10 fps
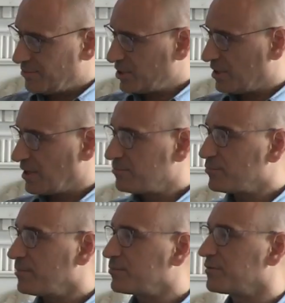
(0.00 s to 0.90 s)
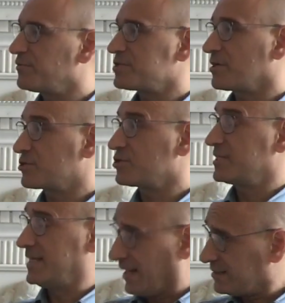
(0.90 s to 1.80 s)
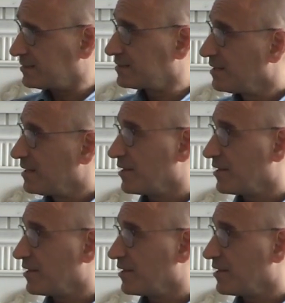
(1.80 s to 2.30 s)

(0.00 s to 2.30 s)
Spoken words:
I mean, I'm convinced the answer is yes.